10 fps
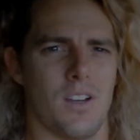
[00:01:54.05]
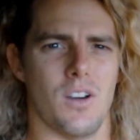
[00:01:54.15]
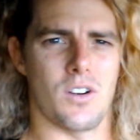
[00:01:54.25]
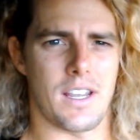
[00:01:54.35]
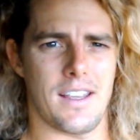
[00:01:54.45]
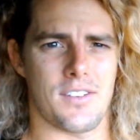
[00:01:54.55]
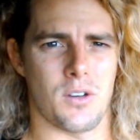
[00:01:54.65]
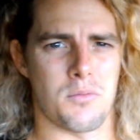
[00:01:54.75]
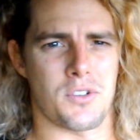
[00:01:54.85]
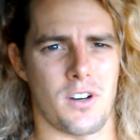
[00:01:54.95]
Okay, so
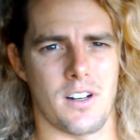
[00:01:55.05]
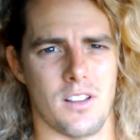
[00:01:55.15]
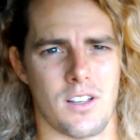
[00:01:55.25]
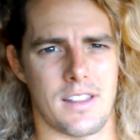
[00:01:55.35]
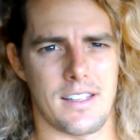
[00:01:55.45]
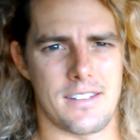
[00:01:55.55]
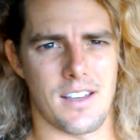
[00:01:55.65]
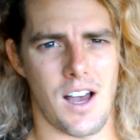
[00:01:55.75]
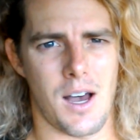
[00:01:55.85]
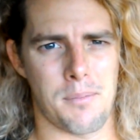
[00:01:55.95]
I'm starting to look at the
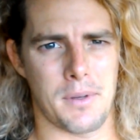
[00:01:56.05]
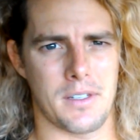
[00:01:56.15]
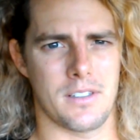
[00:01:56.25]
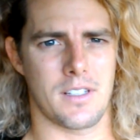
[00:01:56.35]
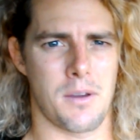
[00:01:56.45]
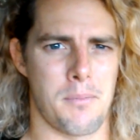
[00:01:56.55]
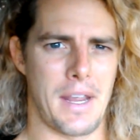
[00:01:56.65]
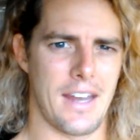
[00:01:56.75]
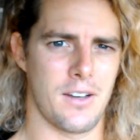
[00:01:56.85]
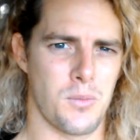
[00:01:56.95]
top
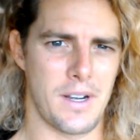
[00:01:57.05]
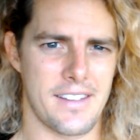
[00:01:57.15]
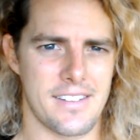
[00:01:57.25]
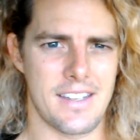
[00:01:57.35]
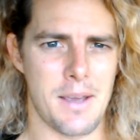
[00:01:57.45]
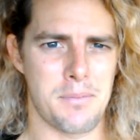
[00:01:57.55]
companionway step